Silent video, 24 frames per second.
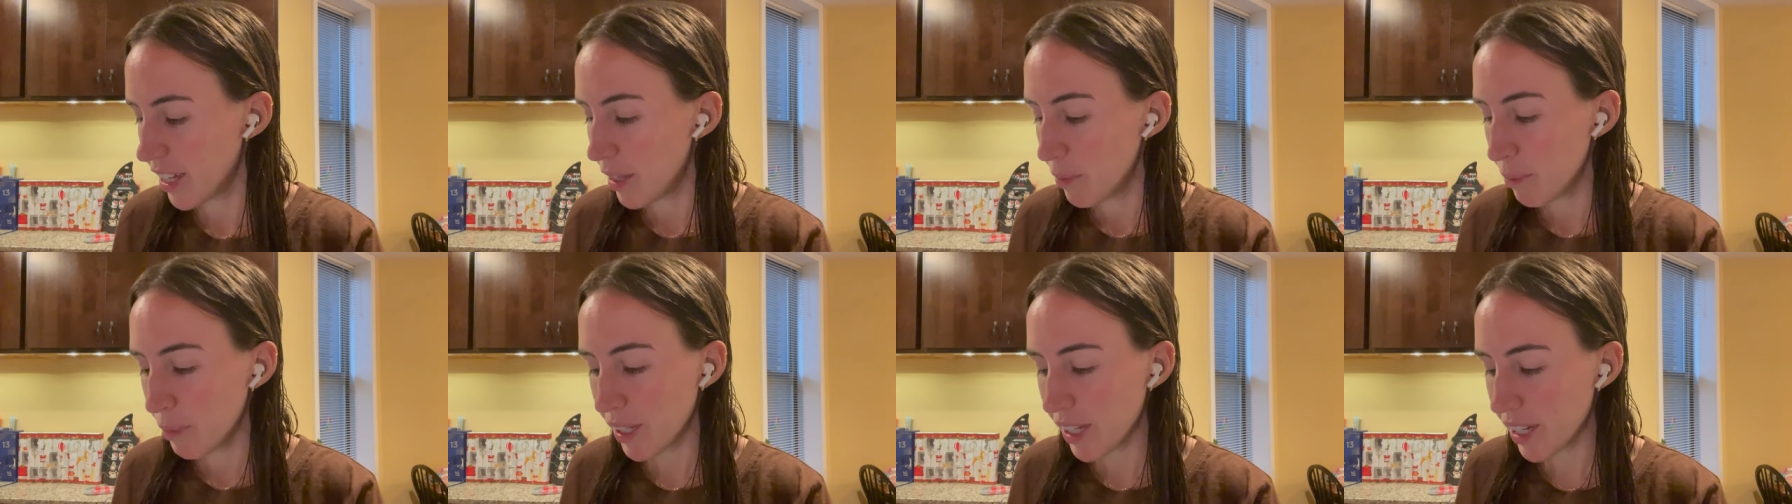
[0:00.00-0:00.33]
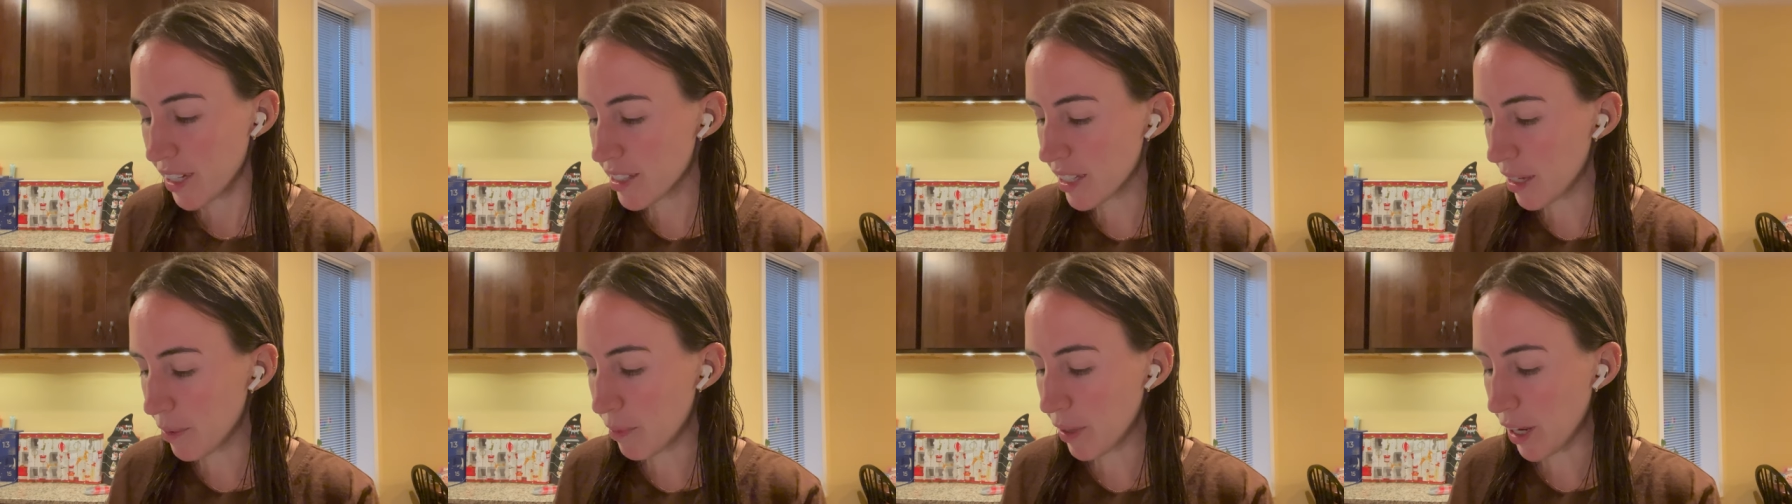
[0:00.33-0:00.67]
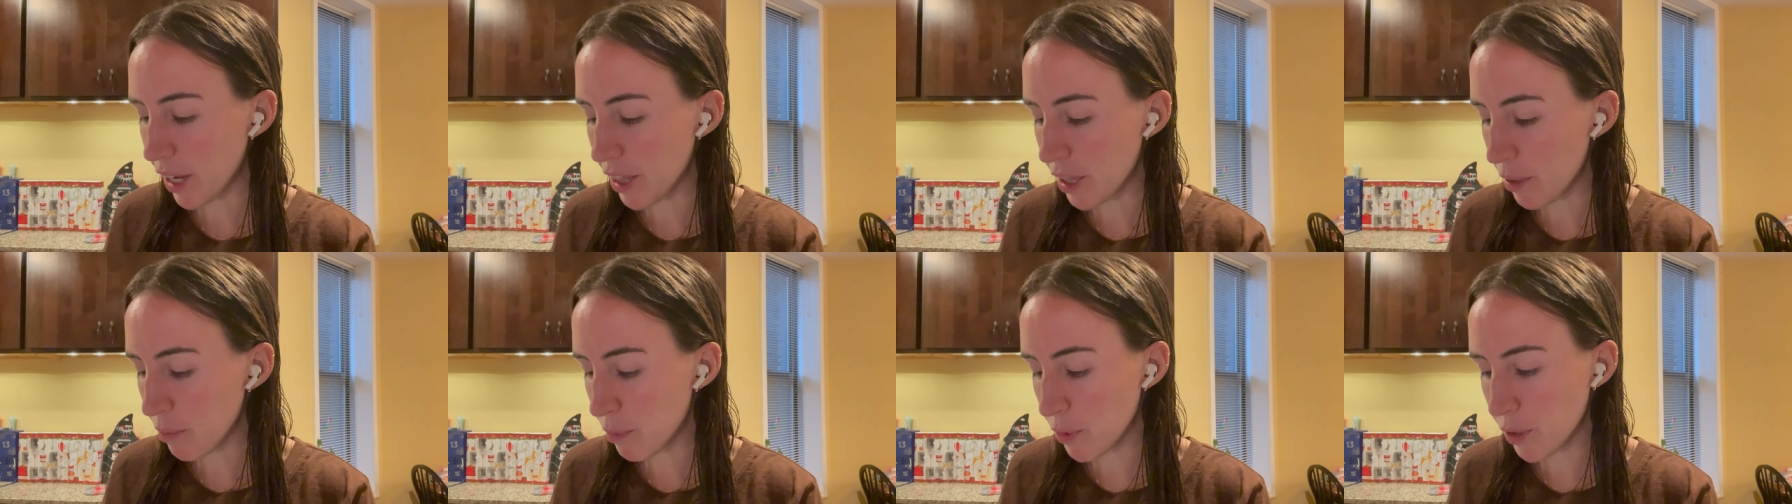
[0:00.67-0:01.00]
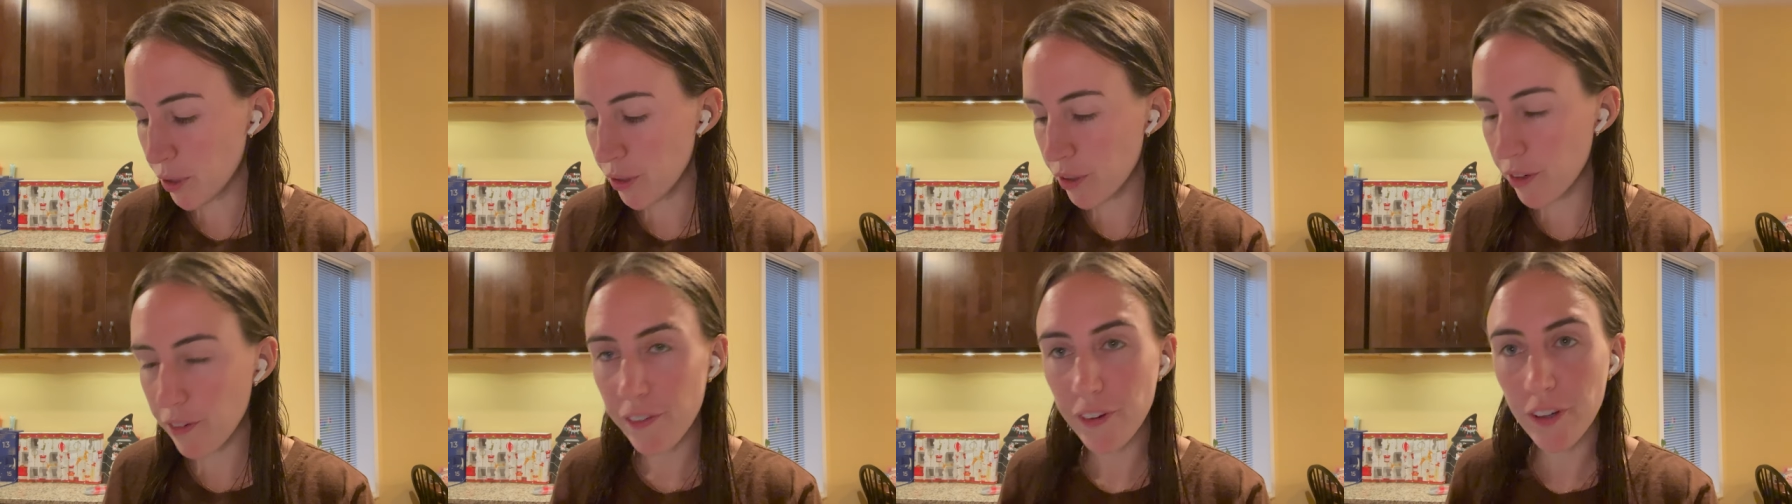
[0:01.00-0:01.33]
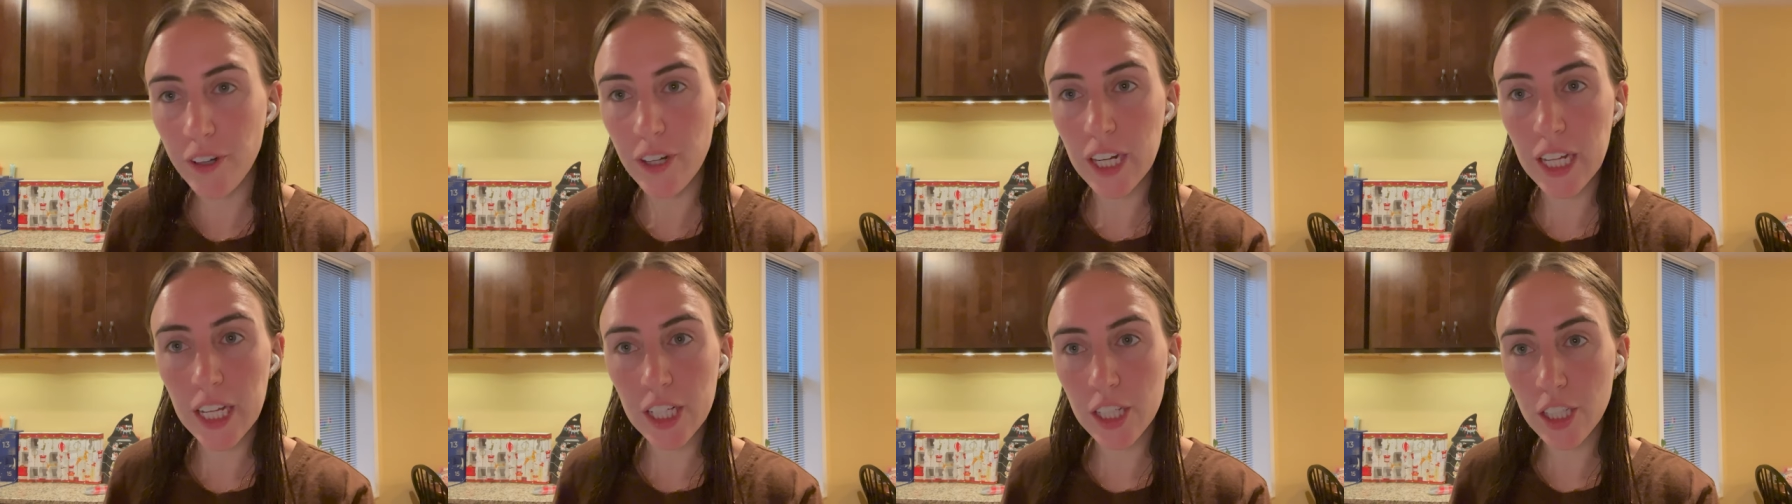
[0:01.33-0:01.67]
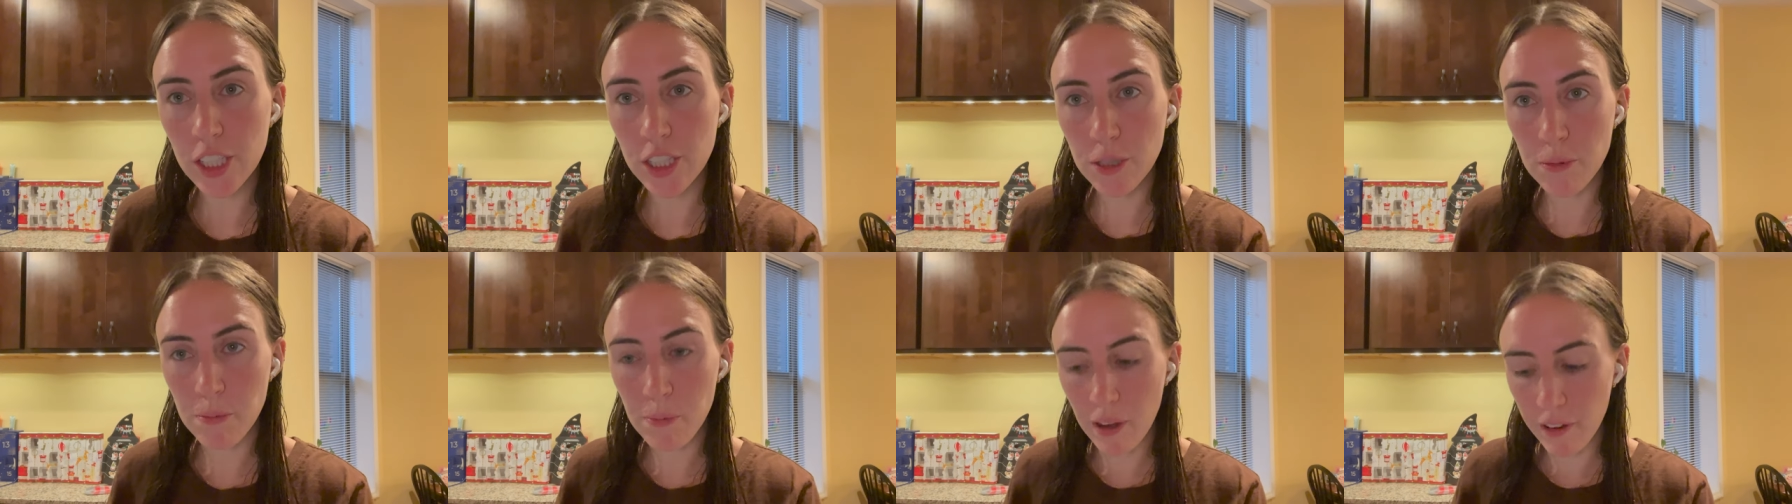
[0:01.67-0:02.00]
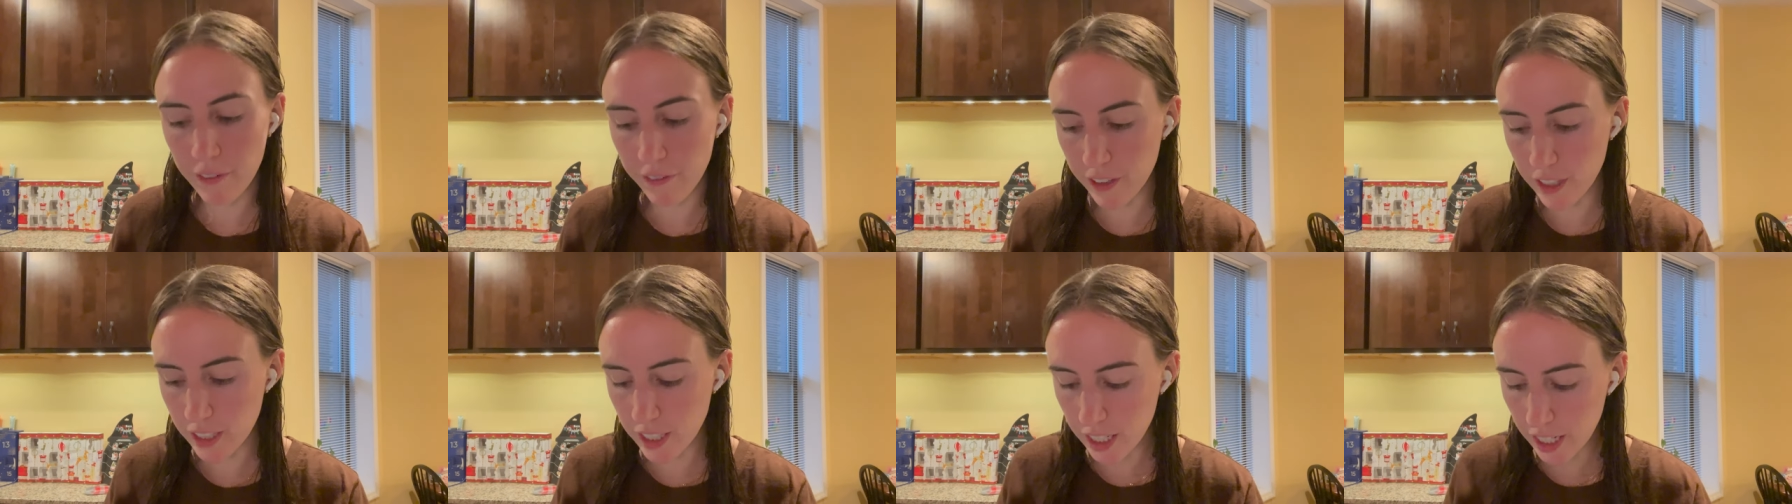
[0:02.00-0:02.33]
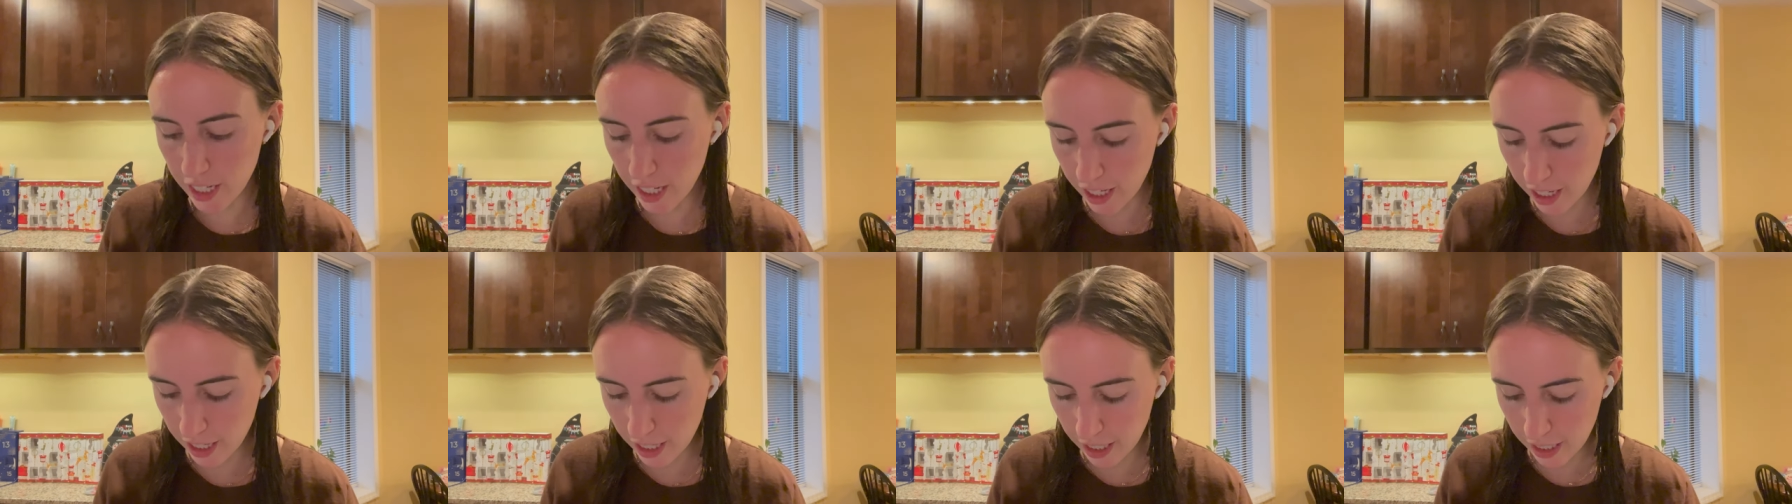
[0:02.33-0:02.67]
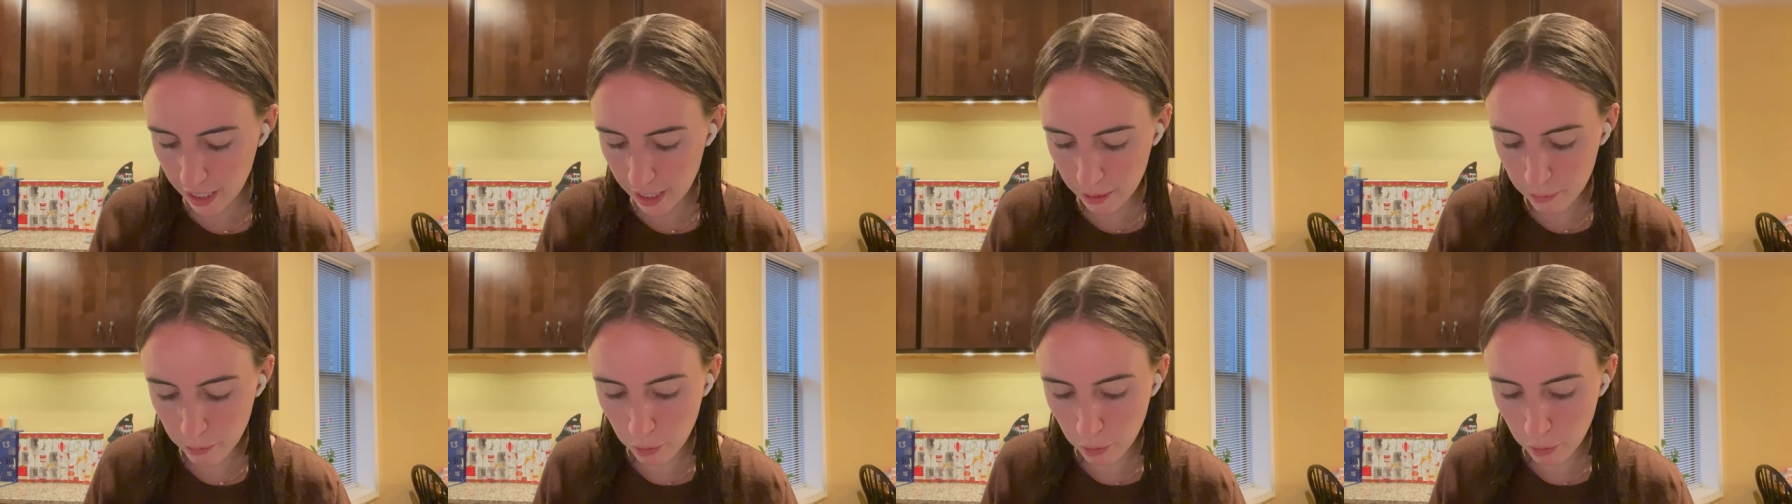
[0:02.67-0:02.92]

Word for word: because I'm not in the mood for an English muffin today.